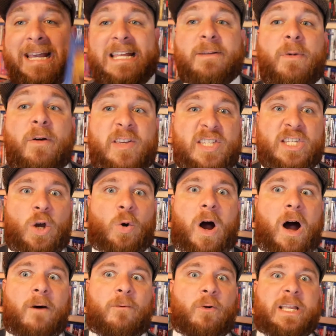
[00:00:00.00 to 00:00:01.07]
the movie's so
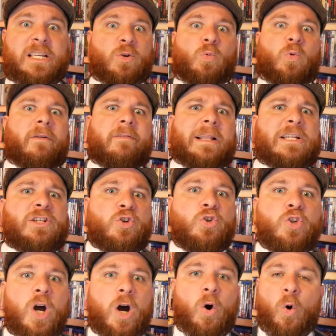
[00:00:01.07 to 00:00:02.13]
awful. It doesn't want to let you
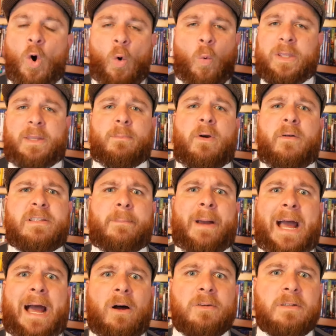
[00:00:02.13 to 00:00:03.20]
know what the movie's
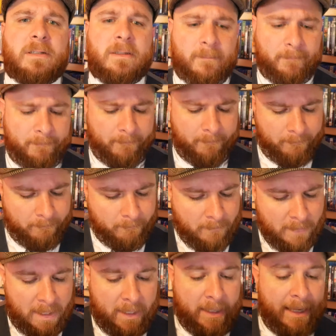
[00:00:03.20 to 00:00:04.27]
about.
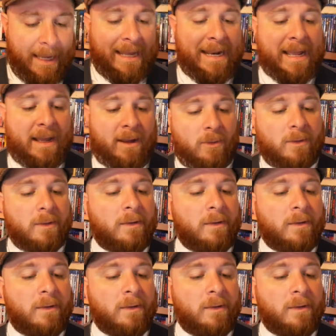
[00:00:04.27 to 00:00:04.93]
Anyhow,